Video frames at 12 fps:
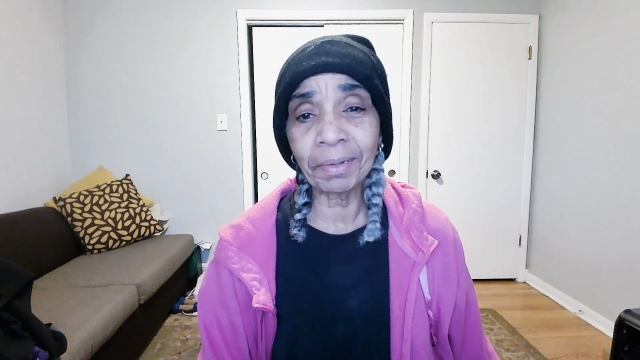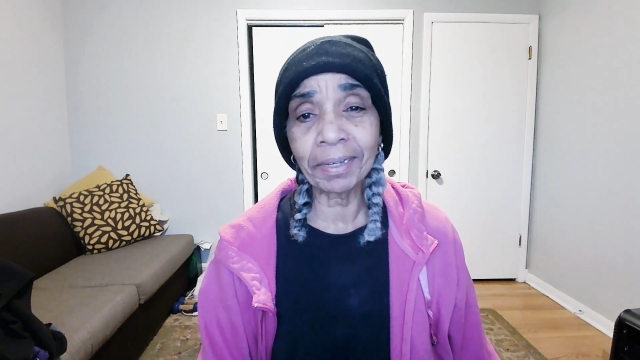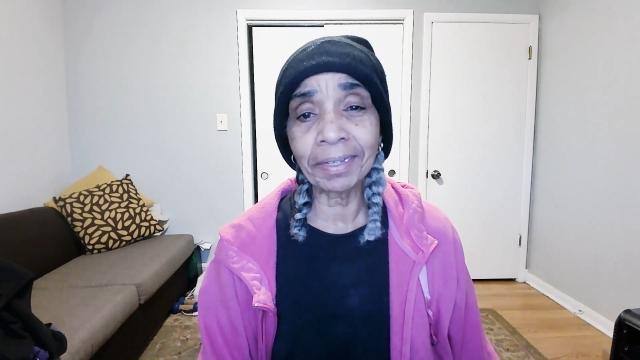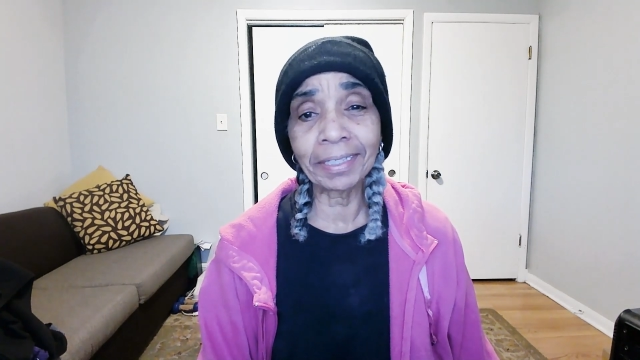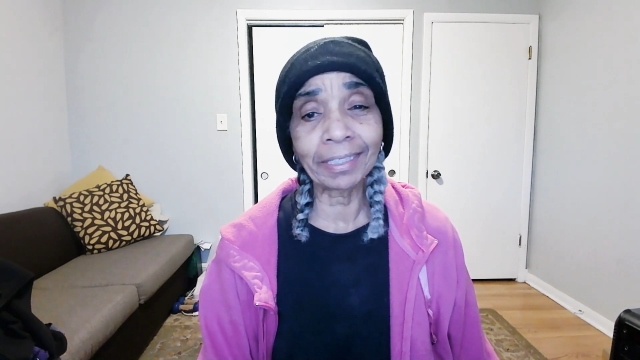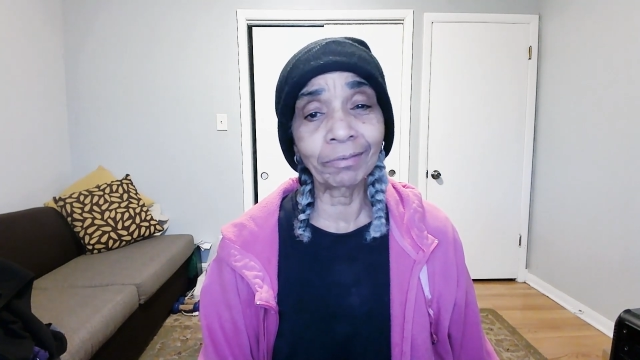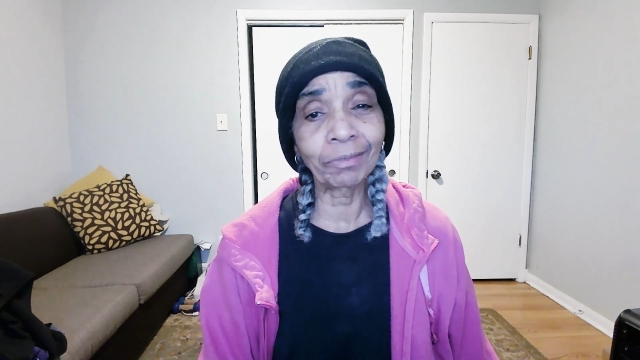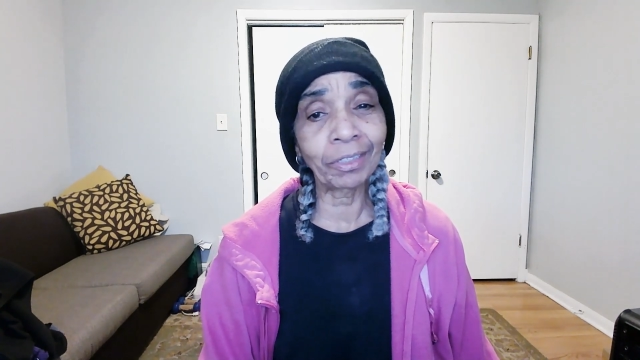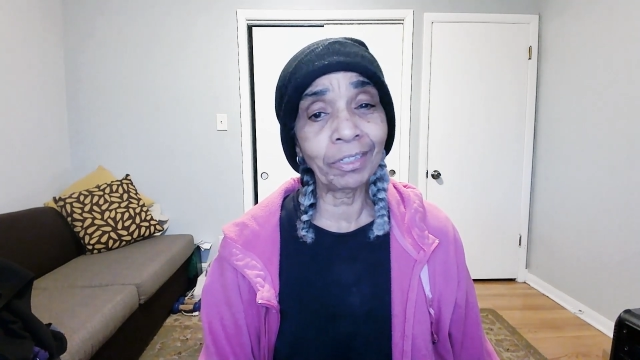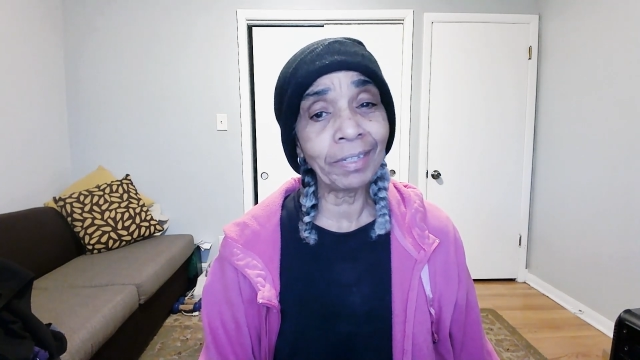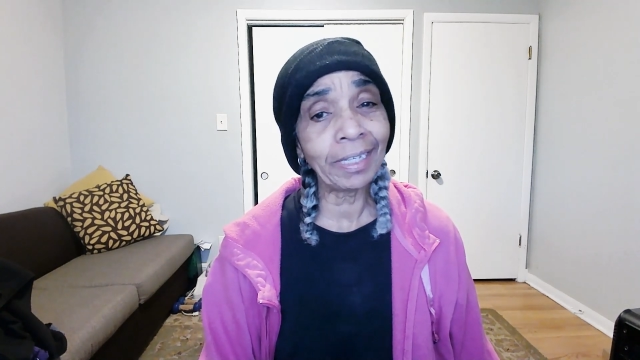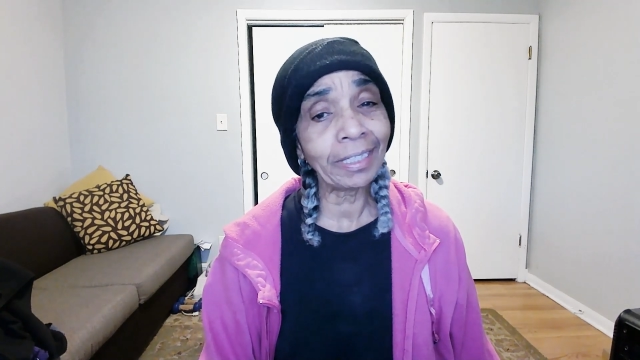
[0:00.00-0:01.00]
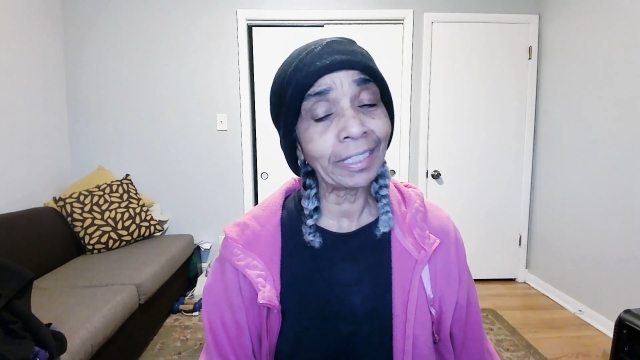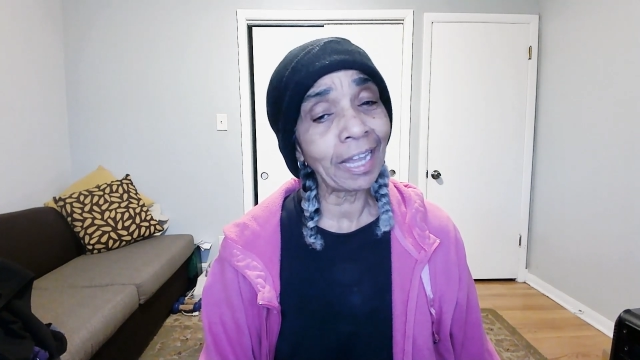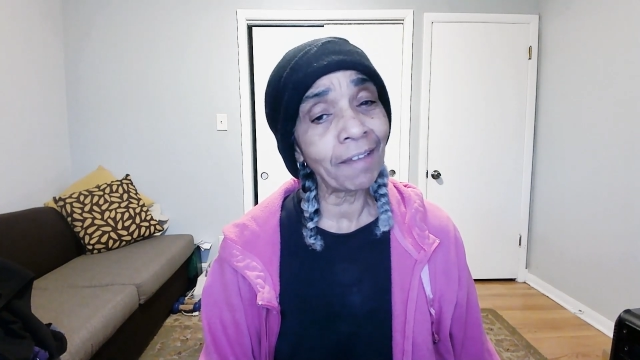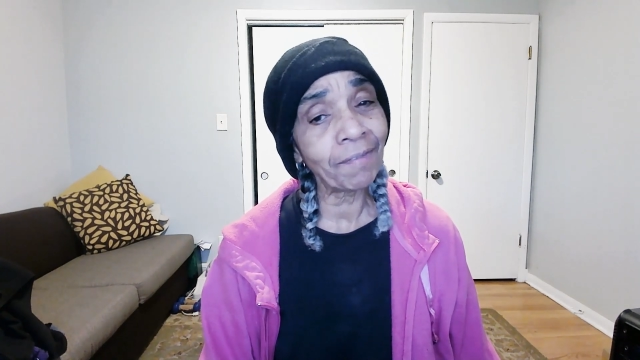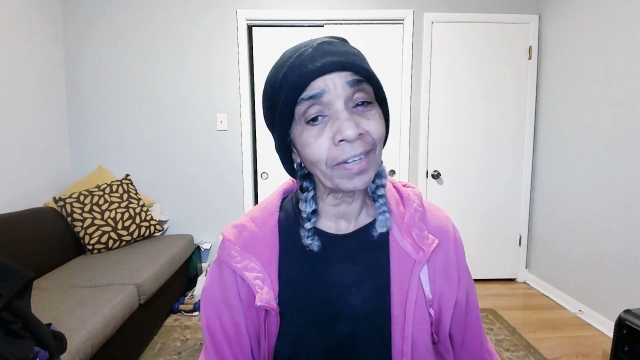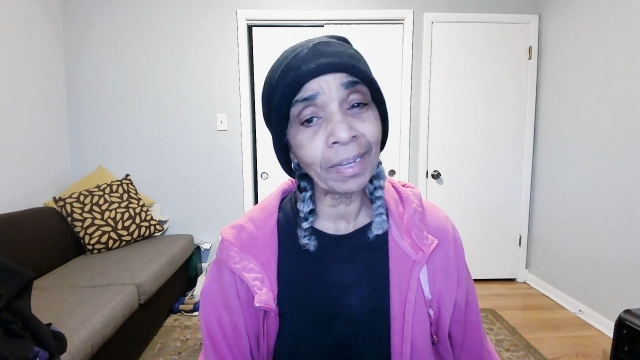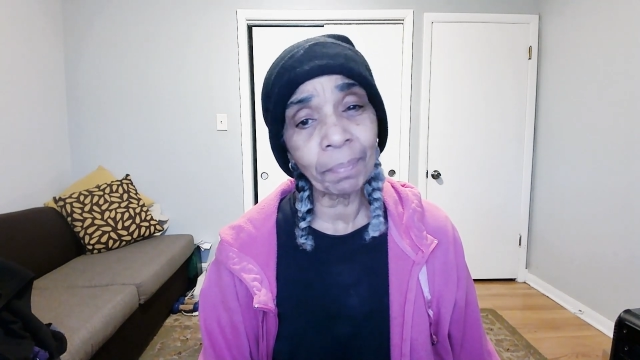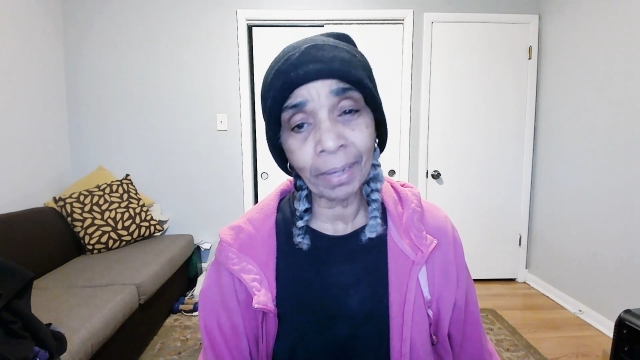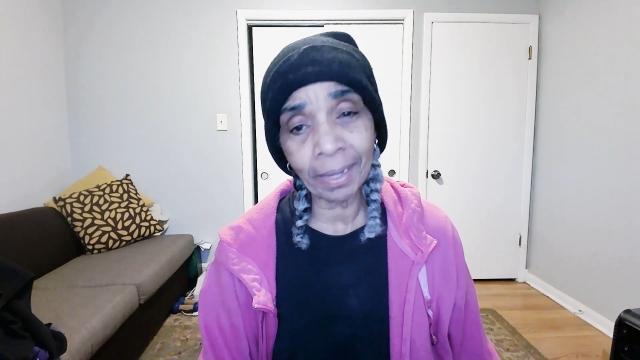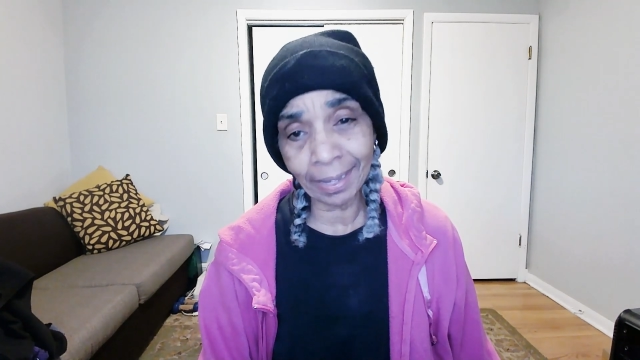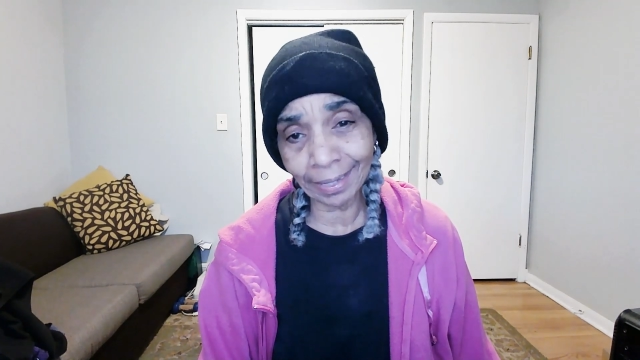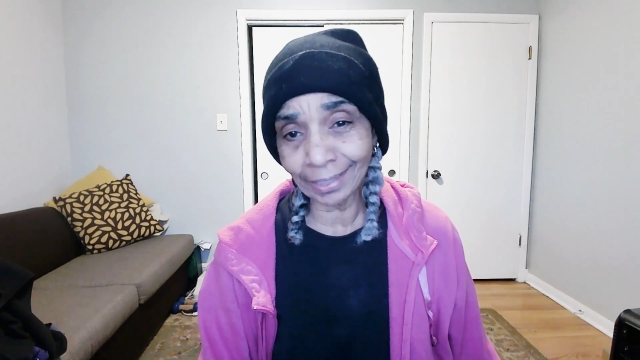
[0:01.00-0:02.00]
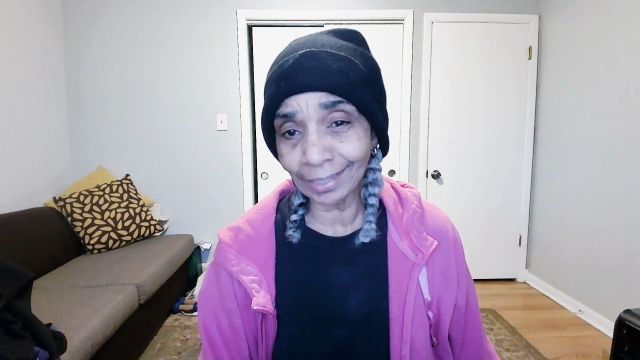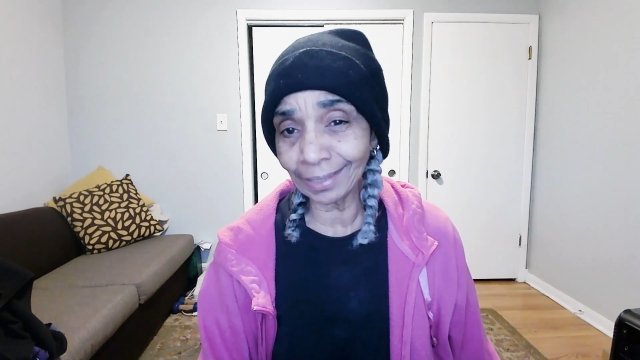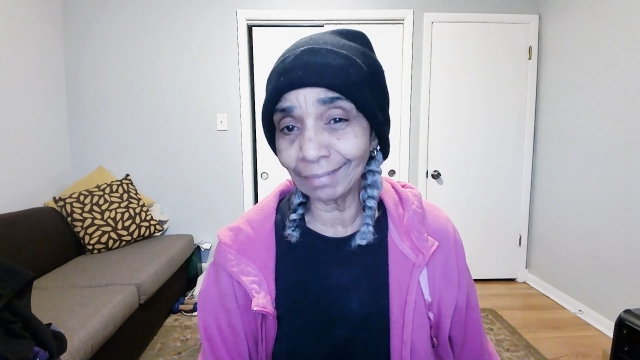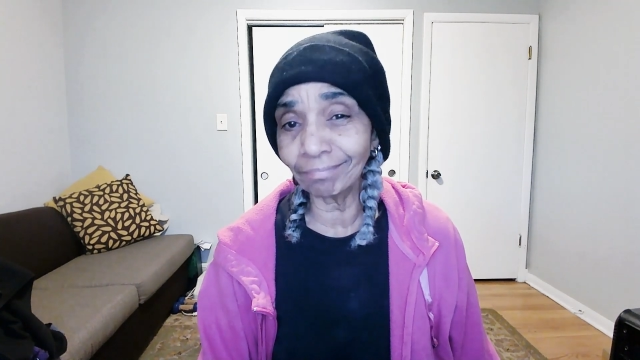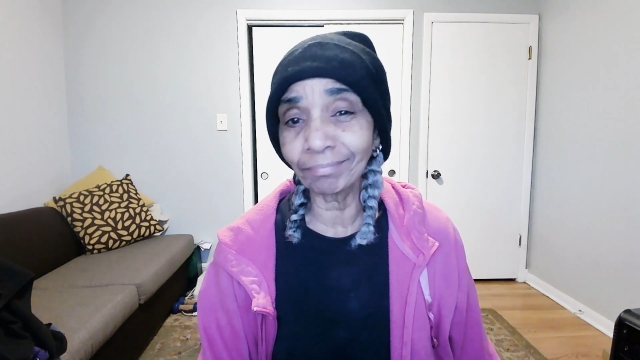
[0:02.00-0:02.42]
Because when you get 70 plus,